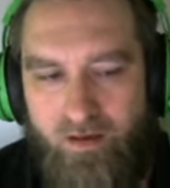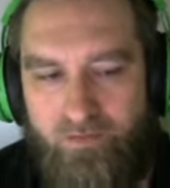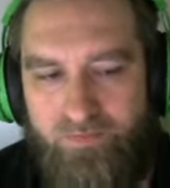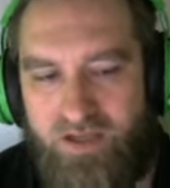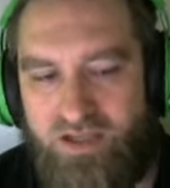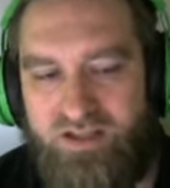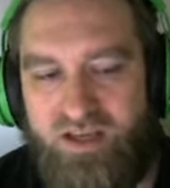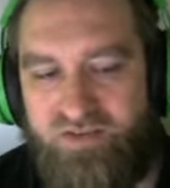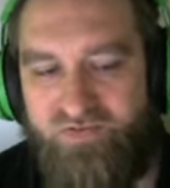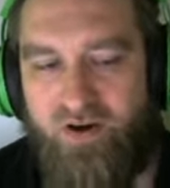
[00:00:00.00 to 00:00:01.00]
This
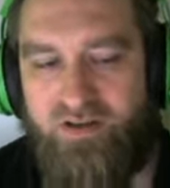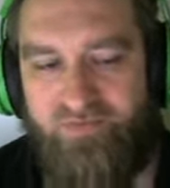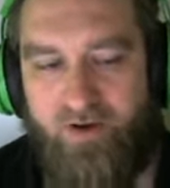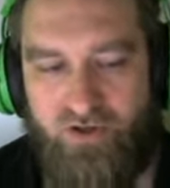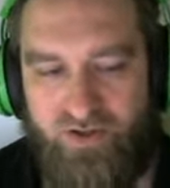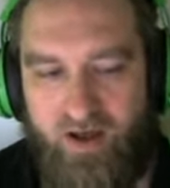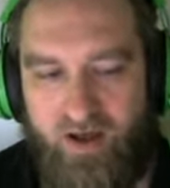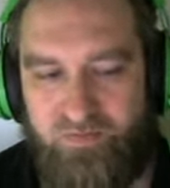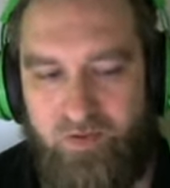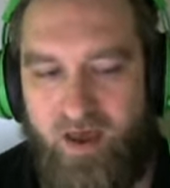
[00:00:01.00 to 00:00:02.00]
this first version that I
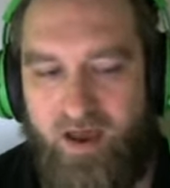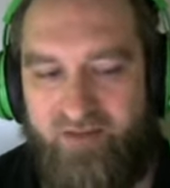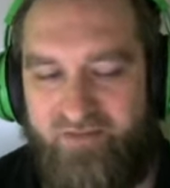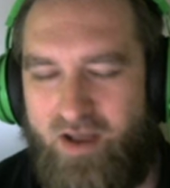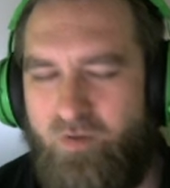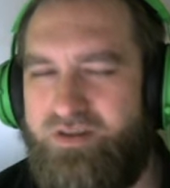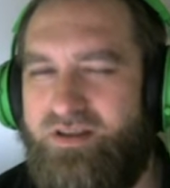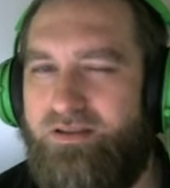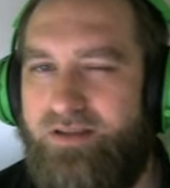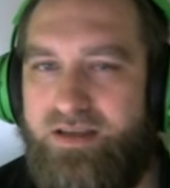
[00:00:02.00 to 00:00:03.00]
was playing, I felt like was the
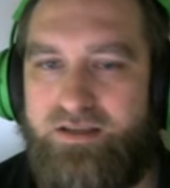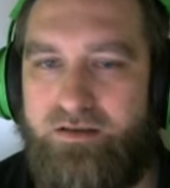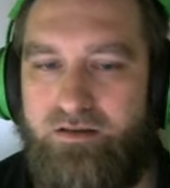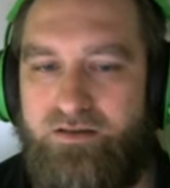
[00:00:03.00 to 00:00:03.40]
least.